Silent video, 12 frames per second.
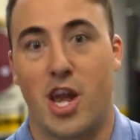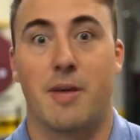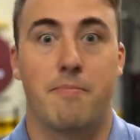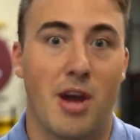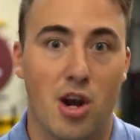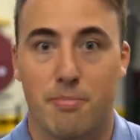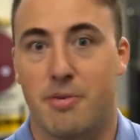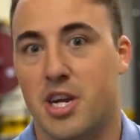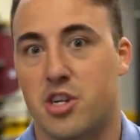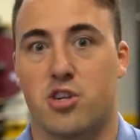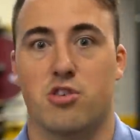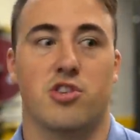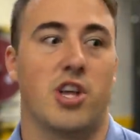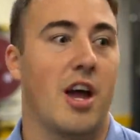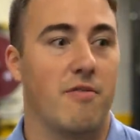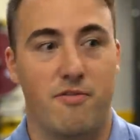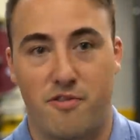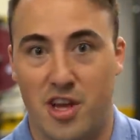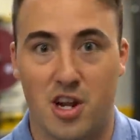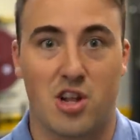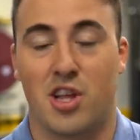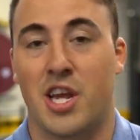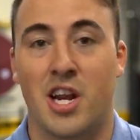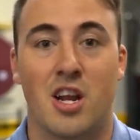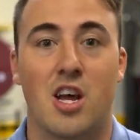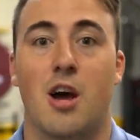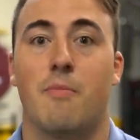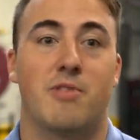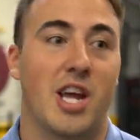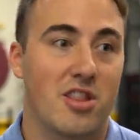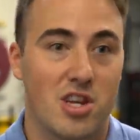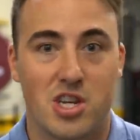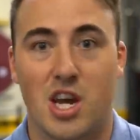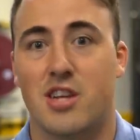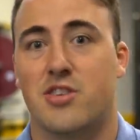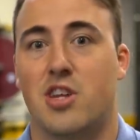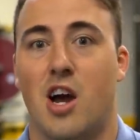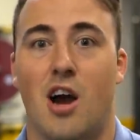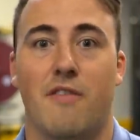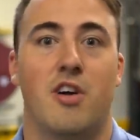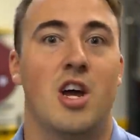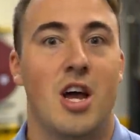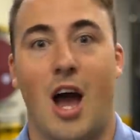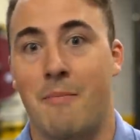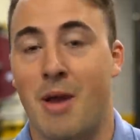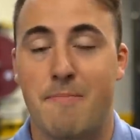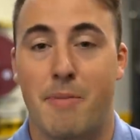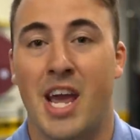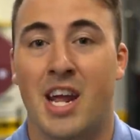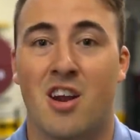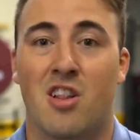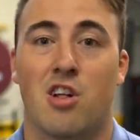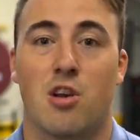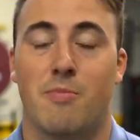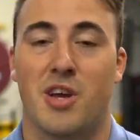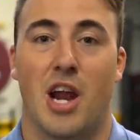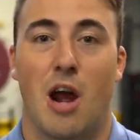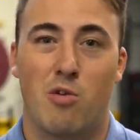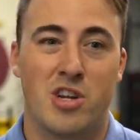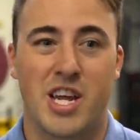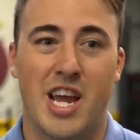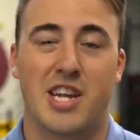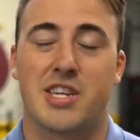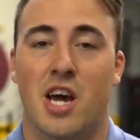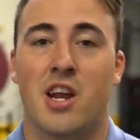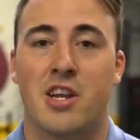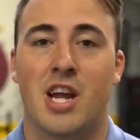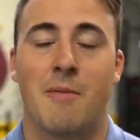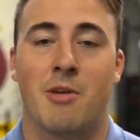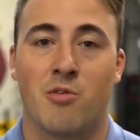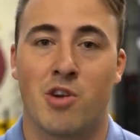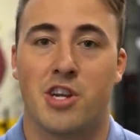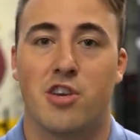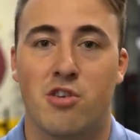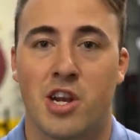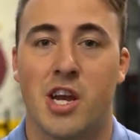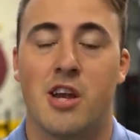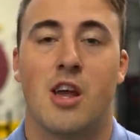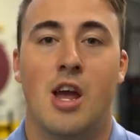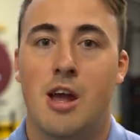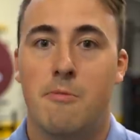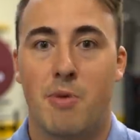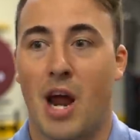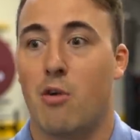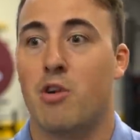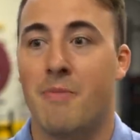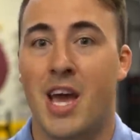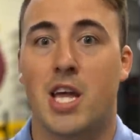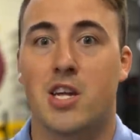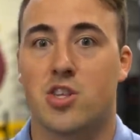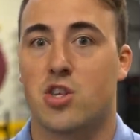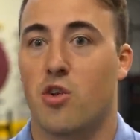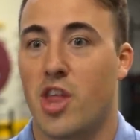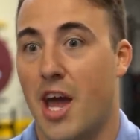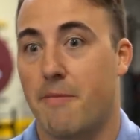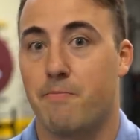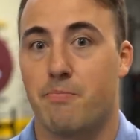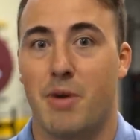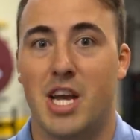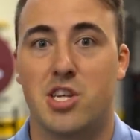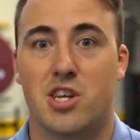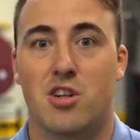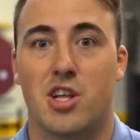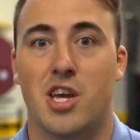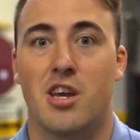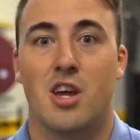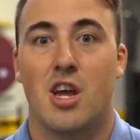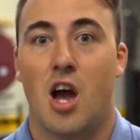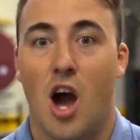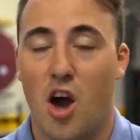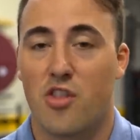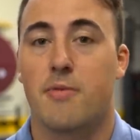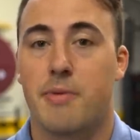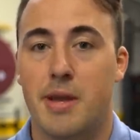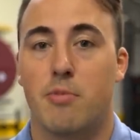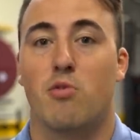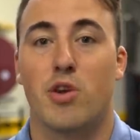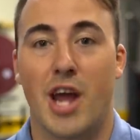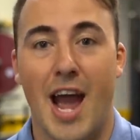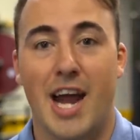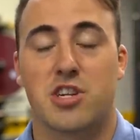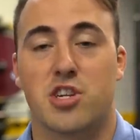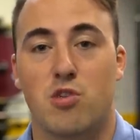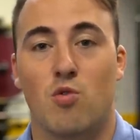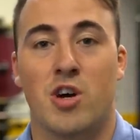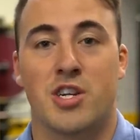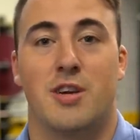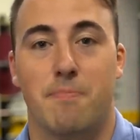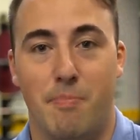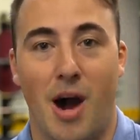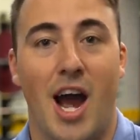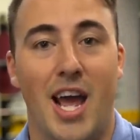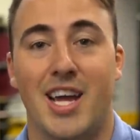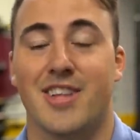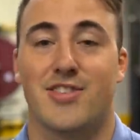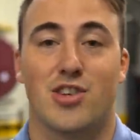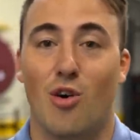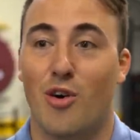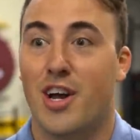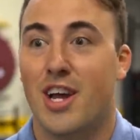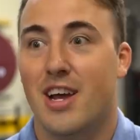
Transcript: take better pictures, I'd clean it up, take the dust off, I may paint it a little bit. I wouldn't take a ton of time in redoing it, but I would make it so that basically other people would actually want to buy it. So